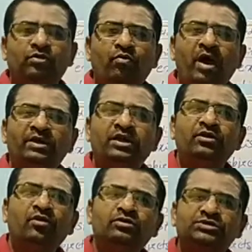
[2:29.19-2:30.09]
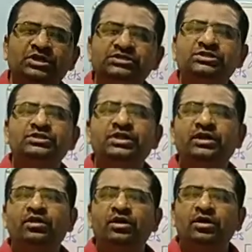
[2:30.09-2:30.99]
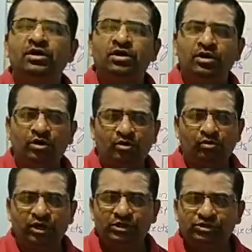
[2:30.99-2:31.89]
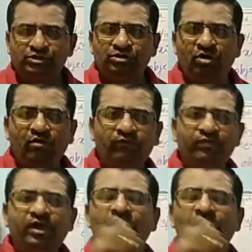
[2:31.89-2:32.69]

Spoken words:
why they not changing their rotation of